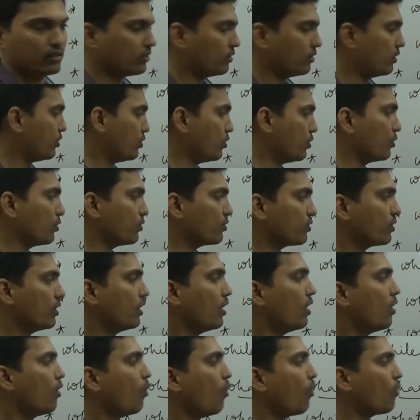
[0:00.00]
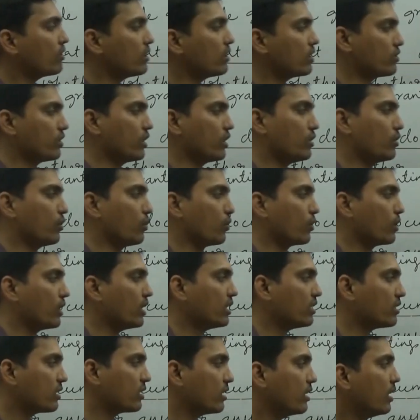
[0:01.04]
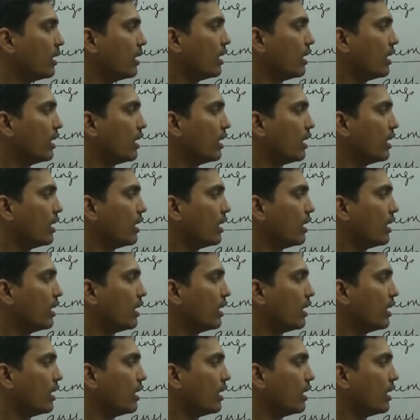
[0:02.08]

issues over the securities,